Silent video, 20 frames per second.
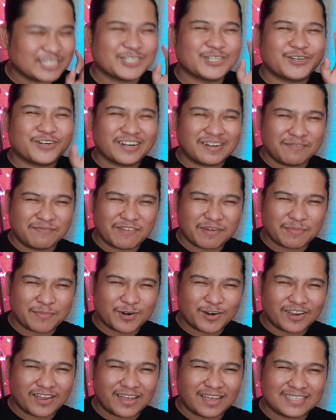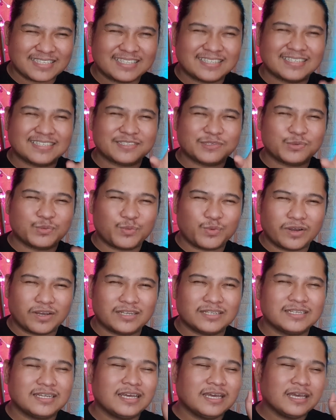Correct if I'm wrong, guys, this is
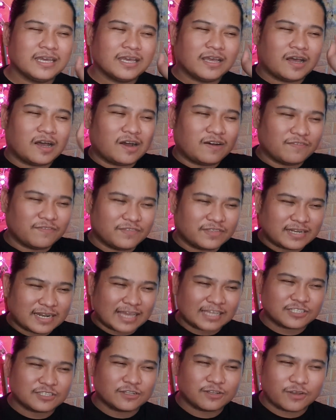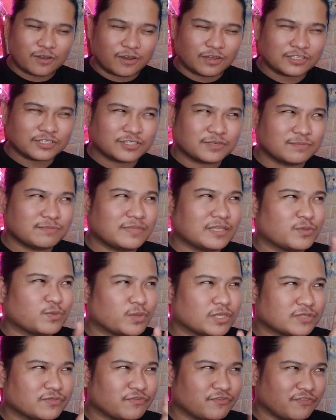one of the national costume
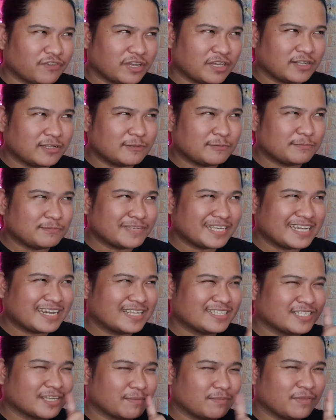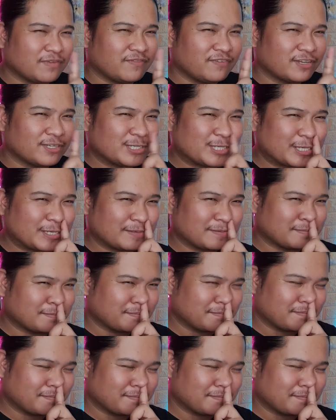that was filmed in a subdivision.